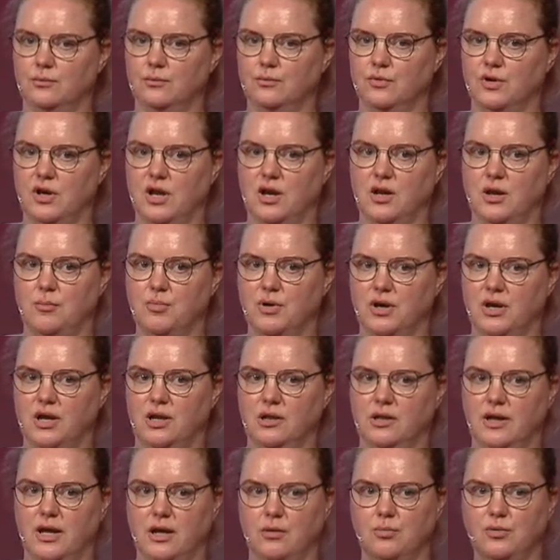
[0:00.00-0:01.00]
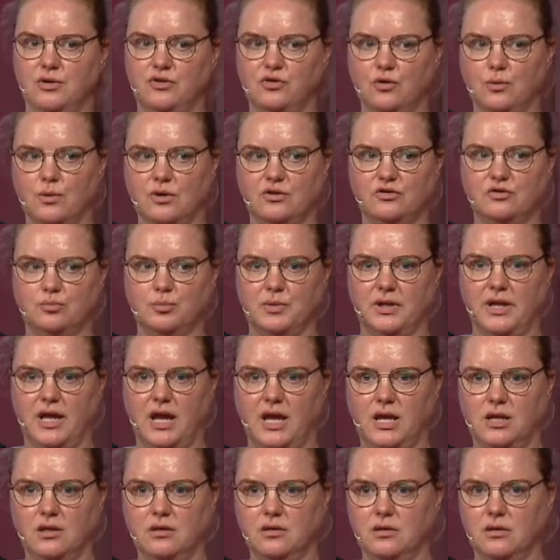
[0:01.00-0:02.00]
Would anybody like me to
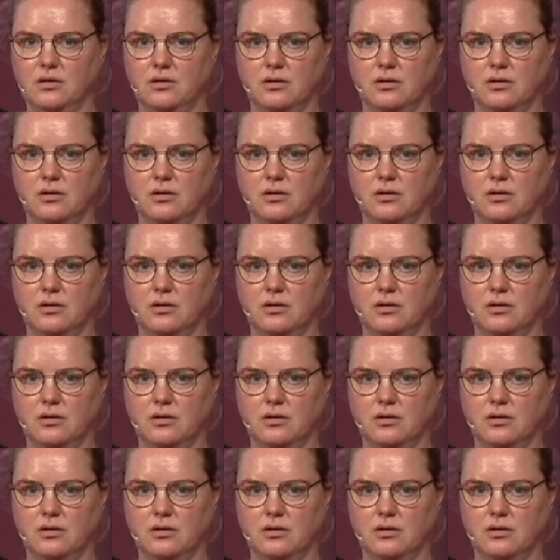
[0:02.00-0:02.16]
explain?